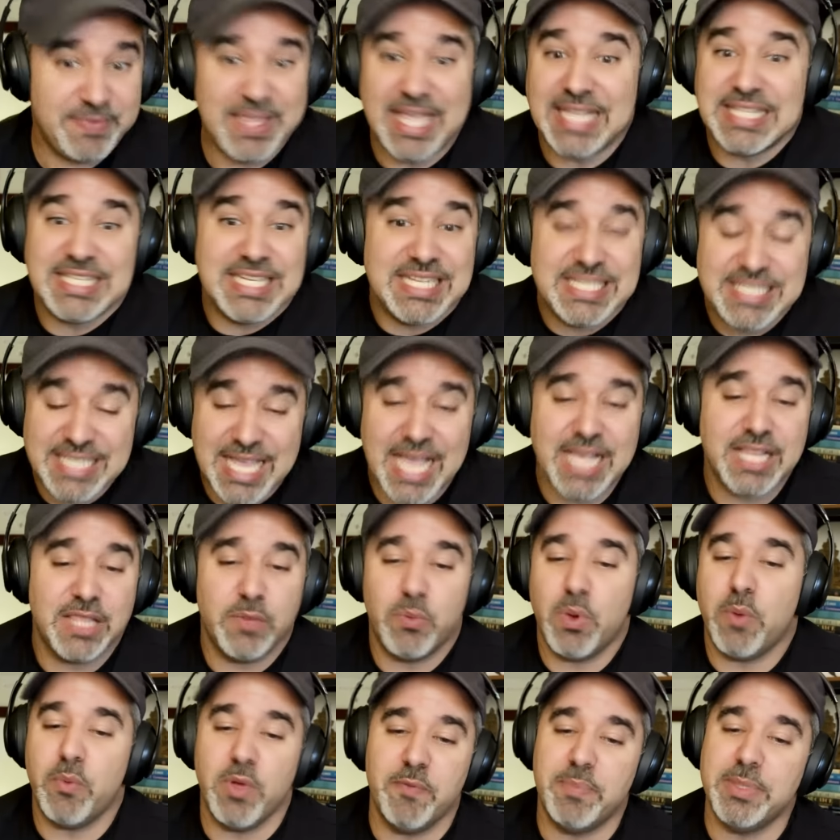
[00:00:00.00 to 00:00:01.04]
That's exactly
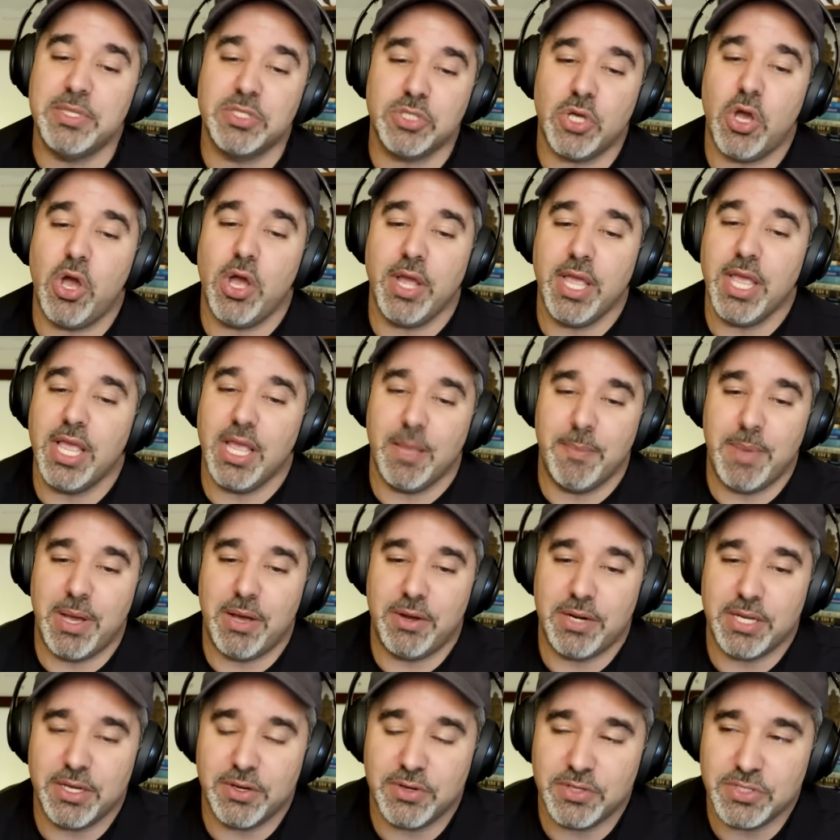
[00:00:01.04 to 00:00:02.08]
what we've been talking
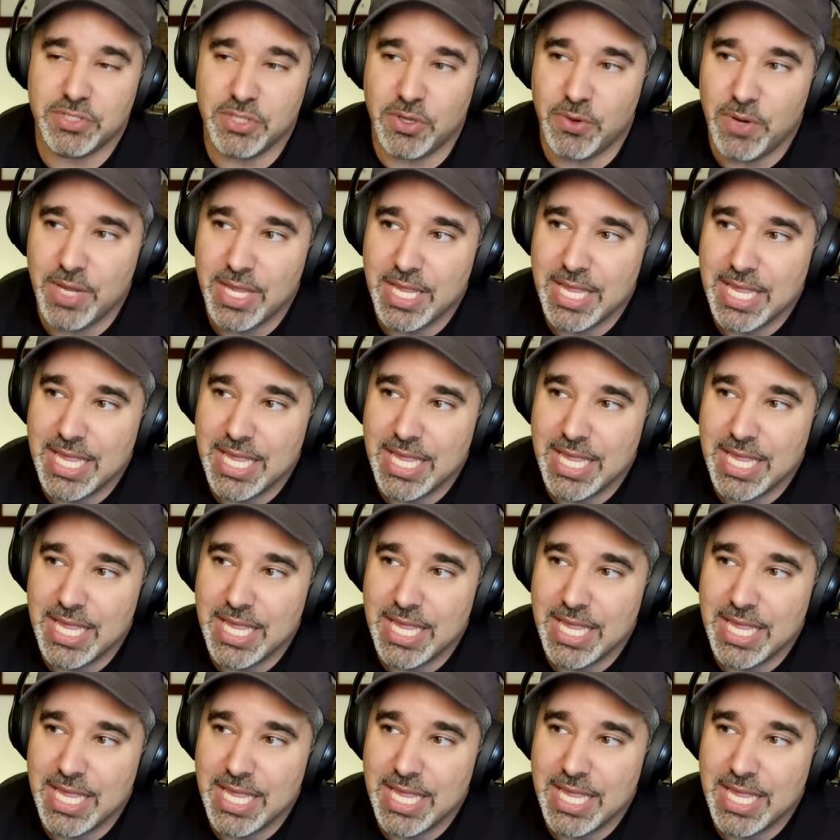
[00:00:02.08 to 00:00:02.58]
about here. So